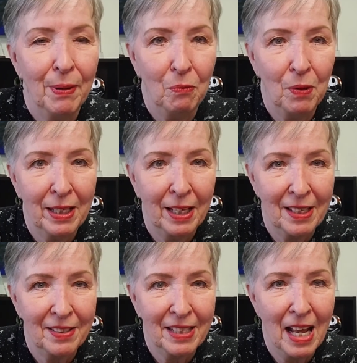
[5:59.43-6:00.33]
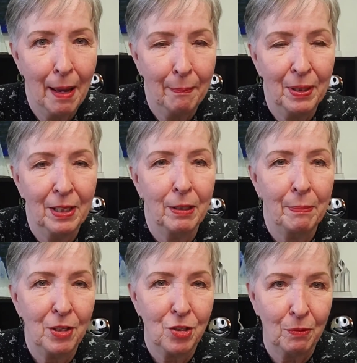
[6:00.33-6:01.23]
But when that doesn't happen and the
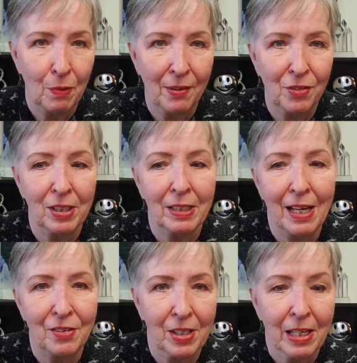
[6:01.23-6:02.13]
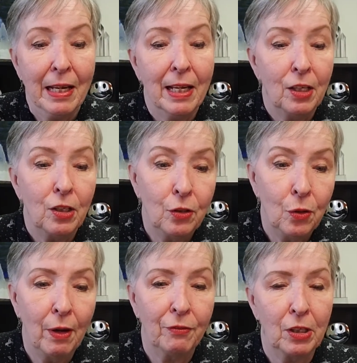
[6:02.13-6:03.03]
patient arrives at the desk, you
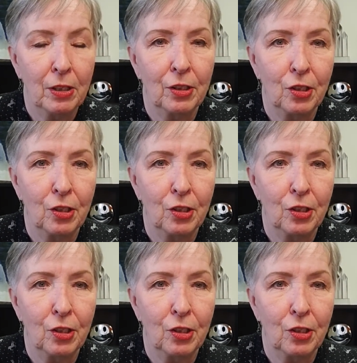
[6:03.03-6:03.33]
have to look at the